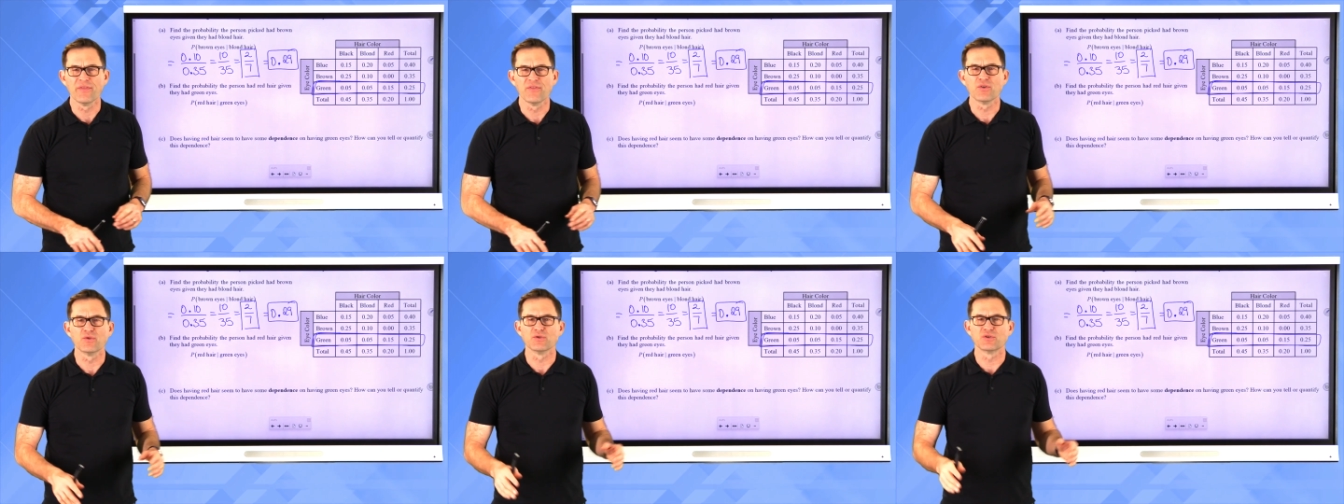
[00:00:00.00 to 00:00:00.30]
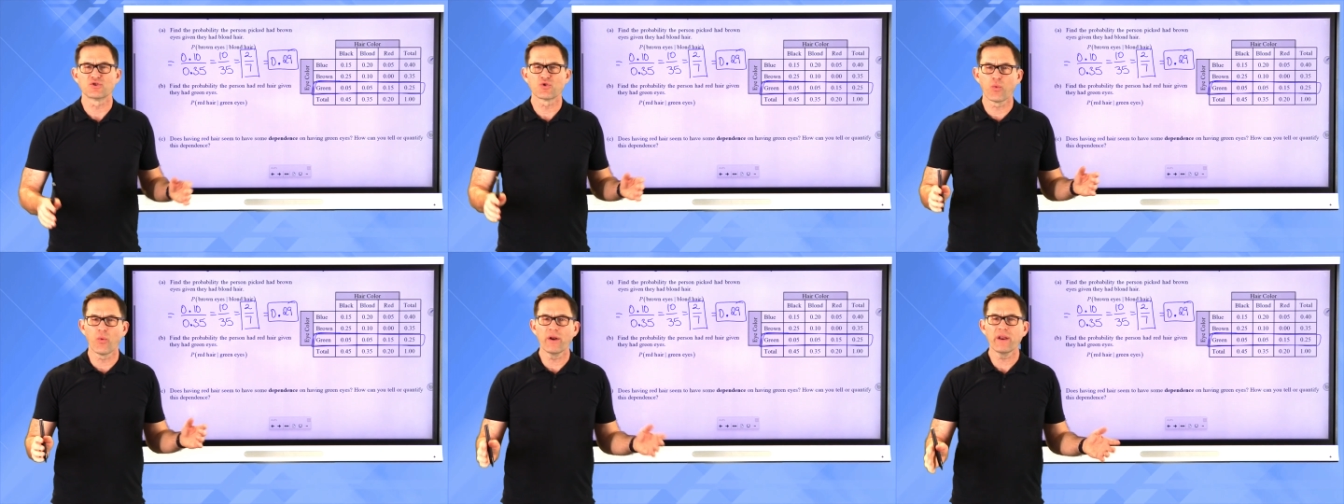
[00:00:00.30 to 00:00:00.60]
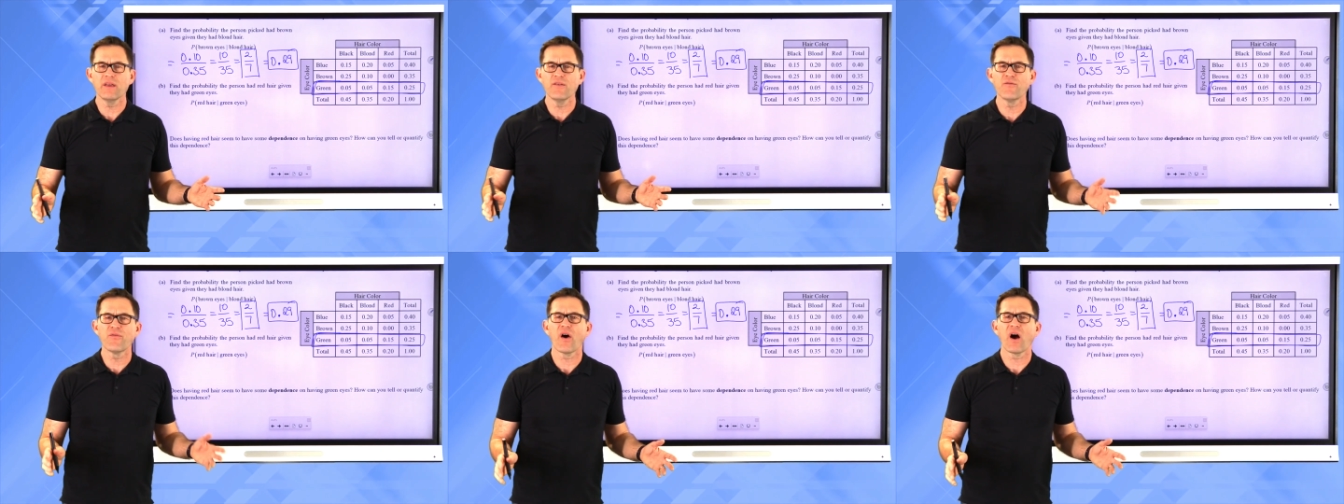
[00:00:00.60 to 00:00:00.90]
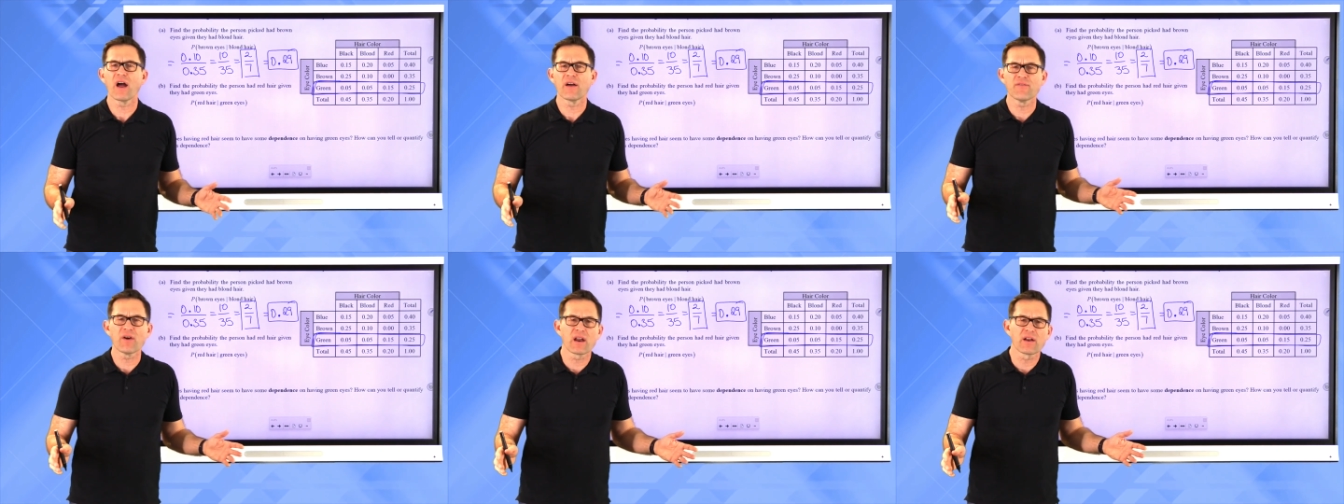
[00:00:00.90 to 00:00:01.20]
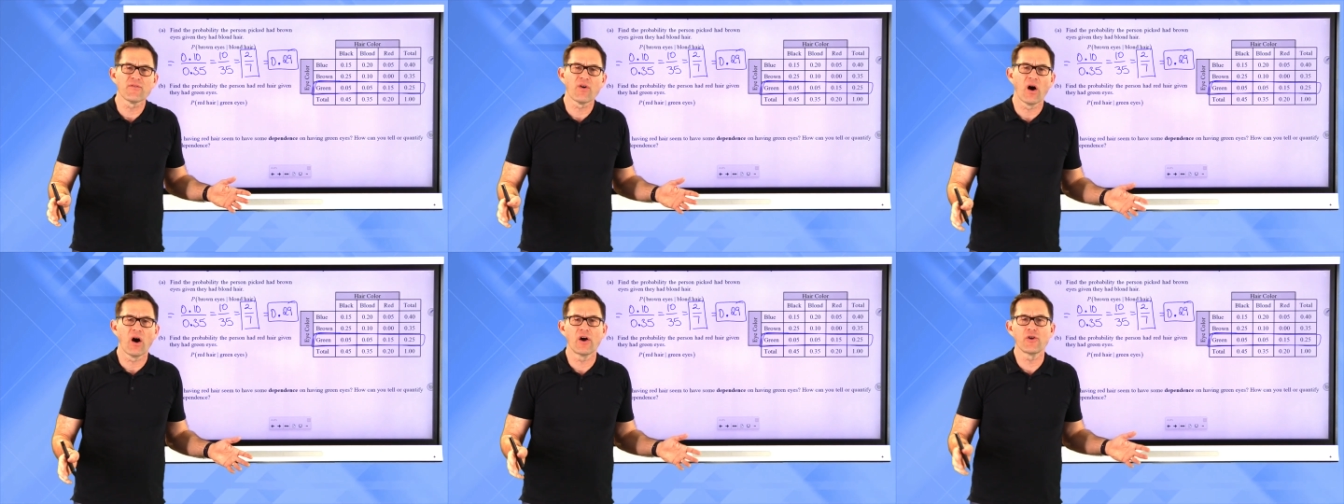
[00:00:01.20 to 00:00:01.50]
There are 25 out
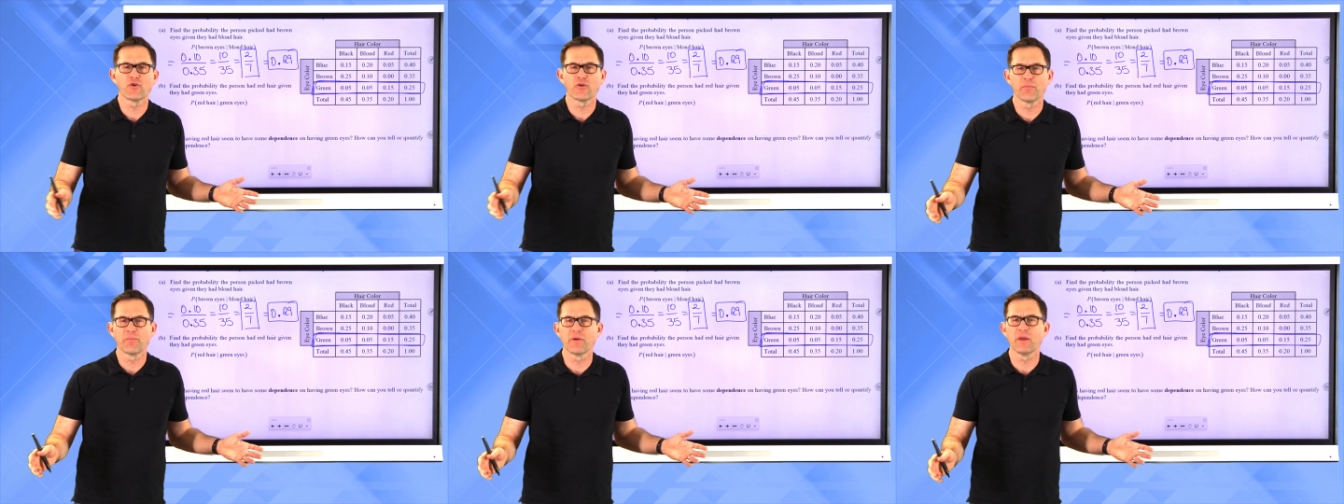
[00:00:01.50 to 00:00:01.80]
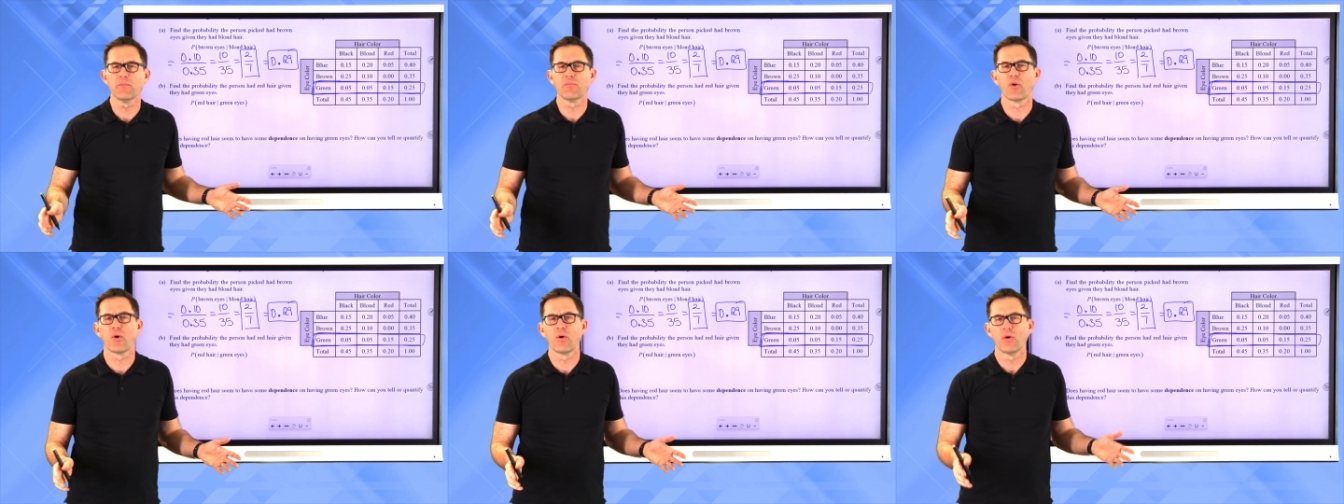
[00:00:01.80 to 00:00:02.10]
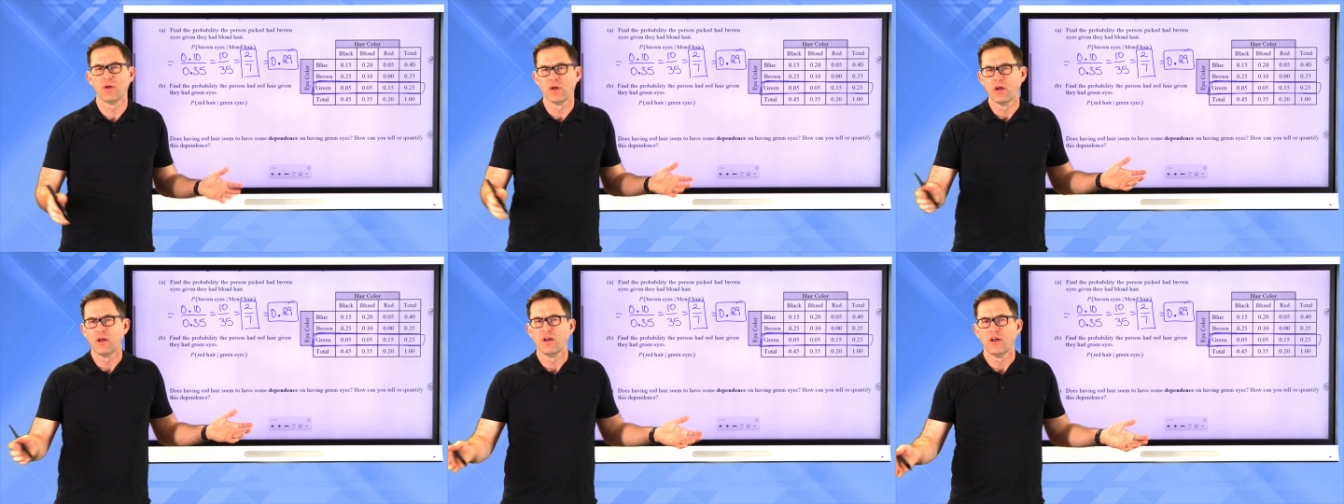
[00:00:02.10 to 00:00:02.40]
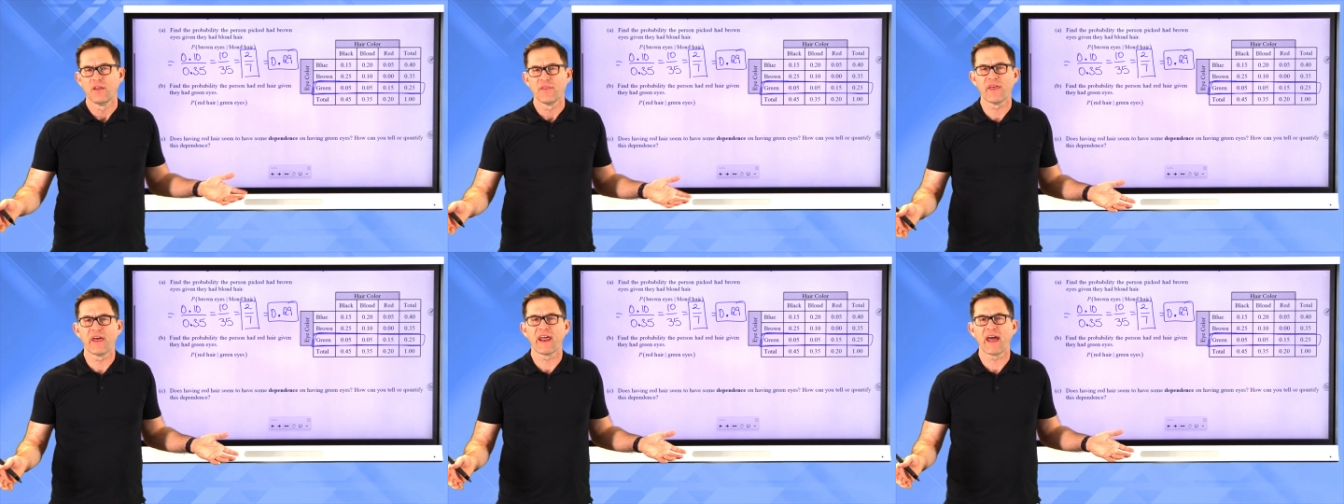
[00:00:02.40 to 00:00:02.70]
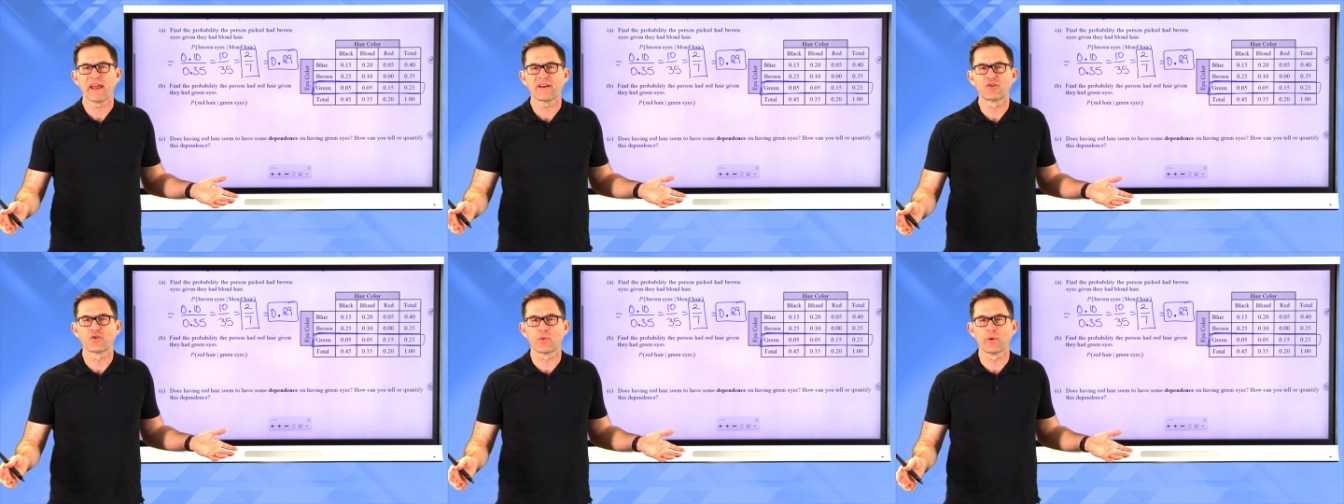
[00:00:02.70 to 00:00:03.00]
of 100 people that
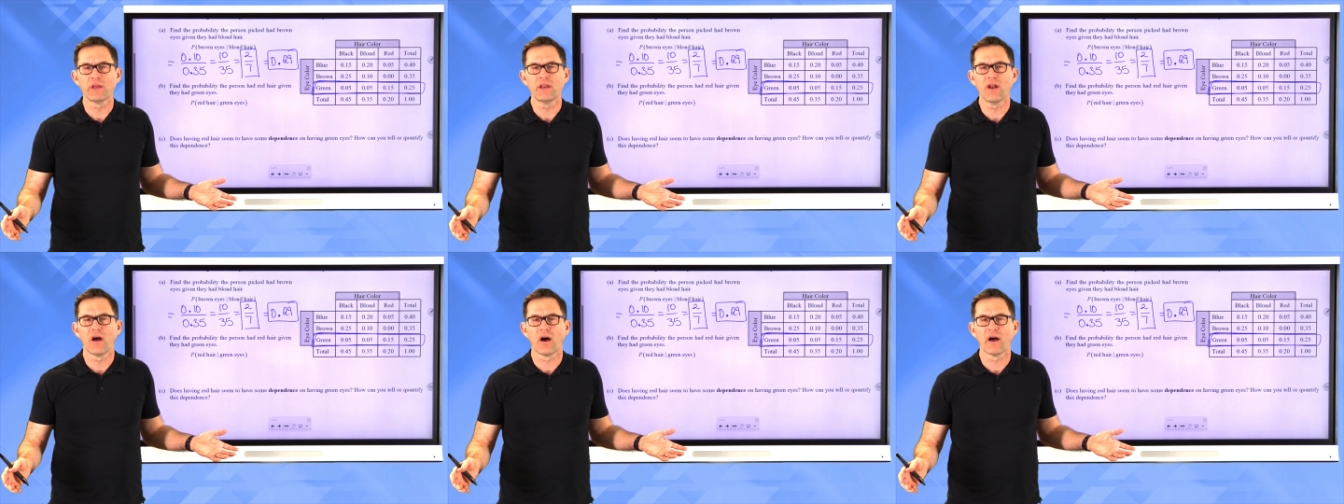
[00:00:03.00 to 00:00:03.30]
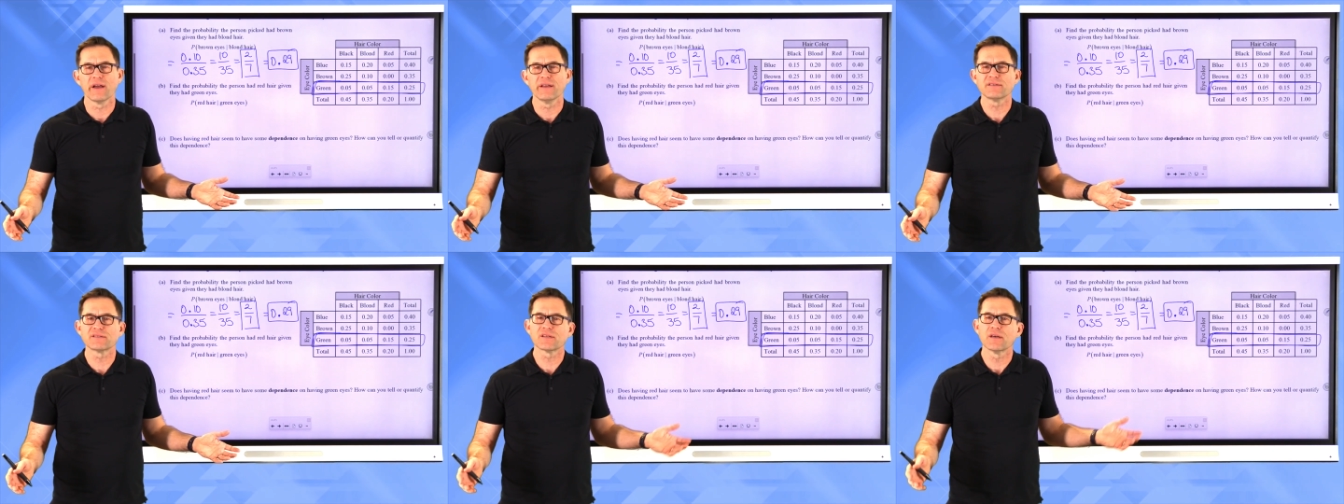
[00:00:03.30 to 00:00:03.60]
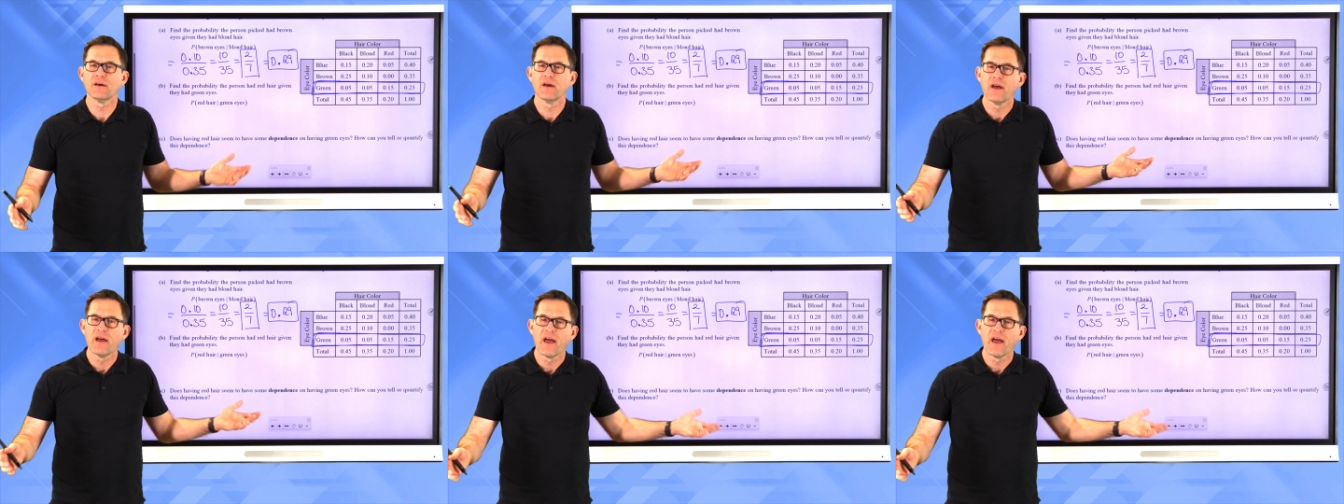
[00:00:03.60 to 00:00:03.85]
had green eyes.